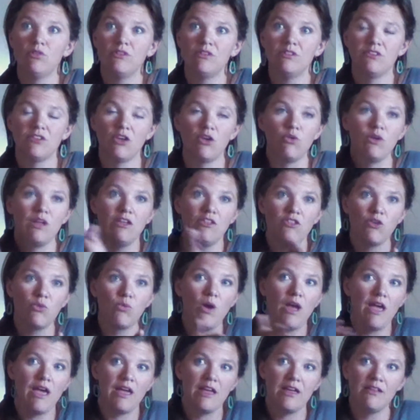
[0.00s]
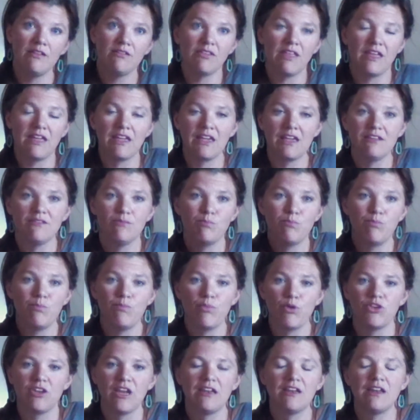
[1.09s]
So either way,
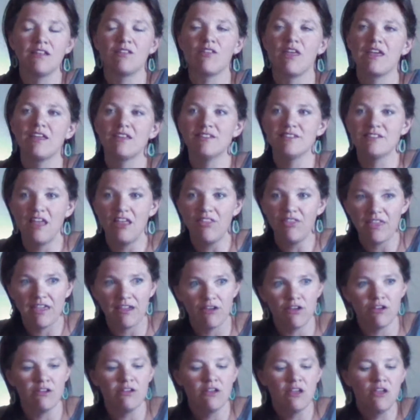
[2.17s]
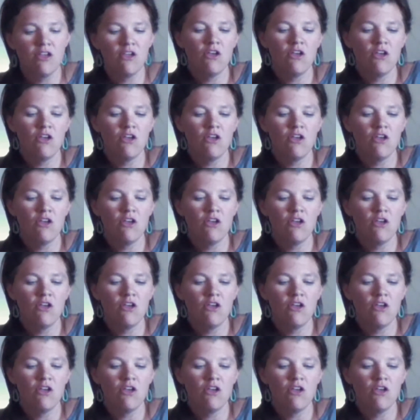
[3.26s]
pretending like it's not there,